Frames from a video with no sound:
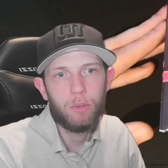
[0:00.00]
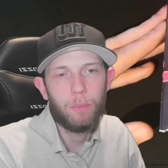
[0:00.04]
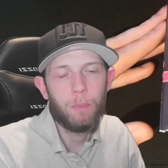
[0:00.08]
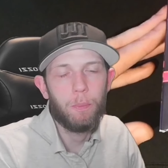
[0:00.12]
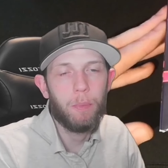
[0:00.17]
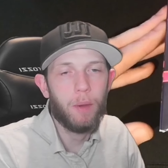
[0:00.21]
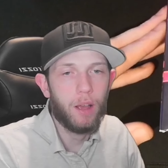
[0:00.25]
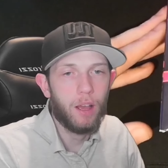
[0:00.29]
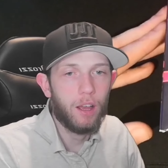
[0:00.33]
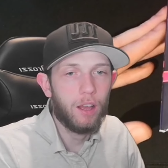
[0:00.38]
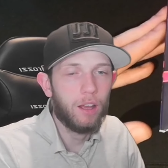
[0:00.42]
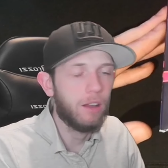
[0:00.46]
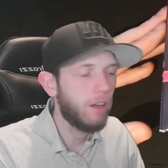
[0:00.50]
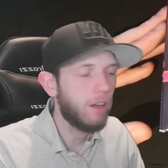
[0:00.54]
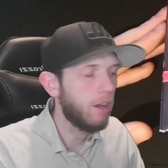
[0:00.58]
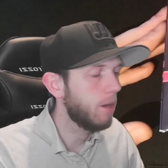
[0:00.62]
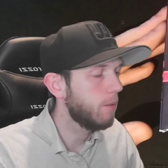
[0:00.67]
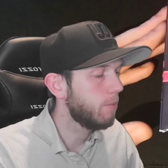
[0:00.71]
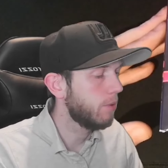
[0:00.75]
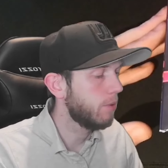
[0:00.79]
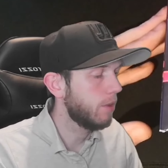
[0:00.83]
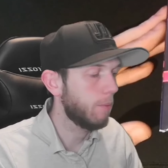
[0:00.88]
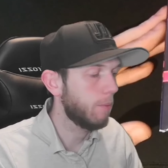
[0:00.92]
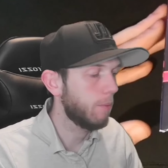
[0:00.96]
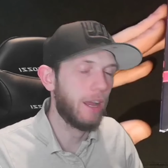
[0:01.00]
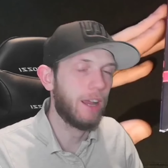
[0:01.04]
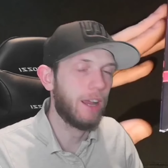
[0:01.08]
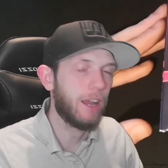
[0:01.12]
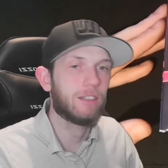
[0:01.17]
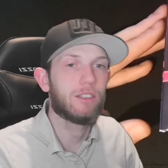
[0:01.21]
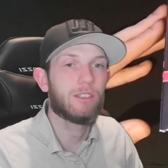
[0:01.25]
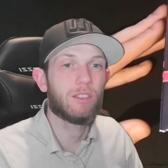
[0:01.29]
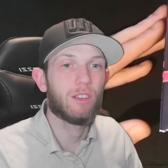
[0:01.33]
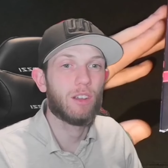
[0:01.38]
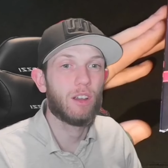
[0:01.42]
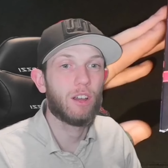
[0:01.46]
But hopefully the packs
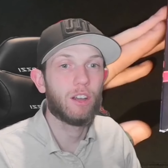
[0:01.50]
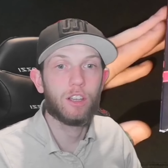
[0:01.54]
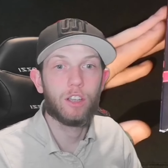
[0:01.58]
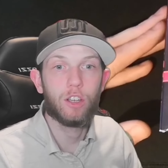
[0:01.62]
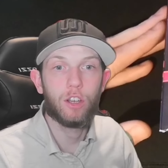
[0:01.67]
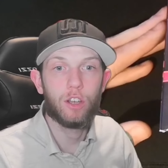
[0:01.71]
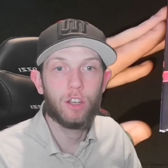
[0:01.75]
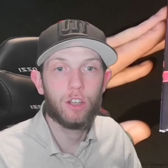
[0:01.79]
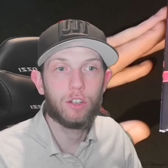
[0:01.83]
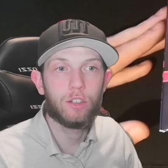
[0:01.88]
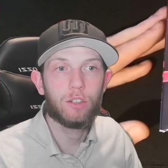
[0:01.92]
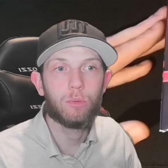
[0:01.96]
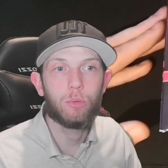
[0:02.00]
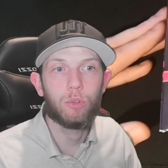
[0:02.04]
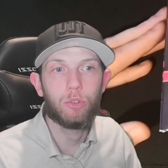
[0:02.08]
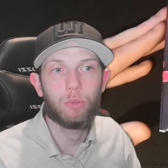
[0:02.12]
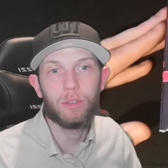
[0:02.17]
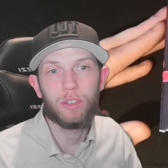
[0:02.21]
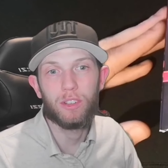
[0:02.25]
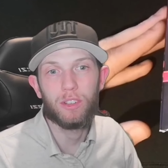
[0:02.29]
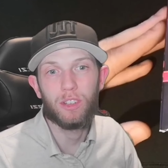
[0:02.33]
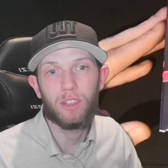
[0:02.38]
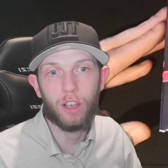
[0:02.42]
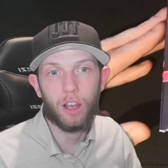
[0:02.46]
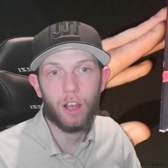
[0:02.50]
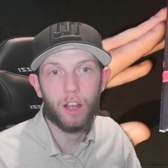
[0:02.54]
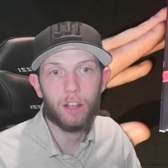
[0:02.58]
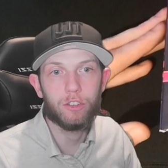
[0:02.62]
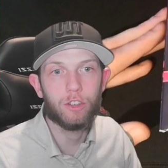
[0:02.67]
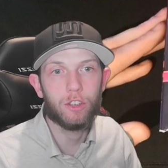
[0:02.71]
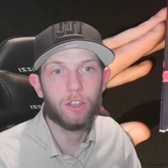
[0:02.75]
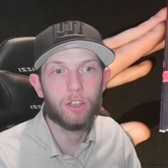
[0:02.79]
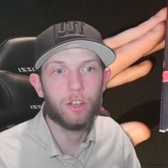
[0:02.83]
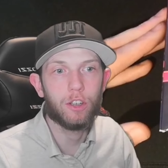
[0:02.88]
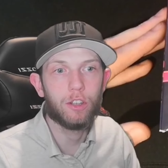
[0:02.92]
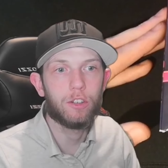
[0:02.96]
inside are good, which means the cards are
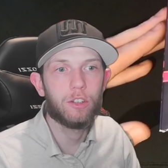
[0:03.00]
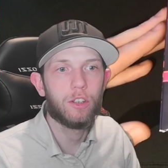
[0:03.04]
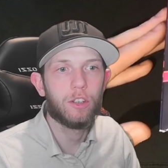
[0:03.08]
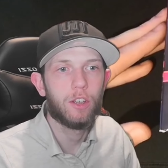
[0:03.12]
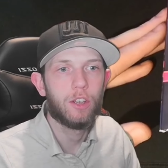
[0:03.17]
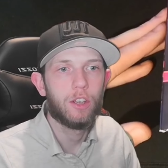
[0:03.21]
good.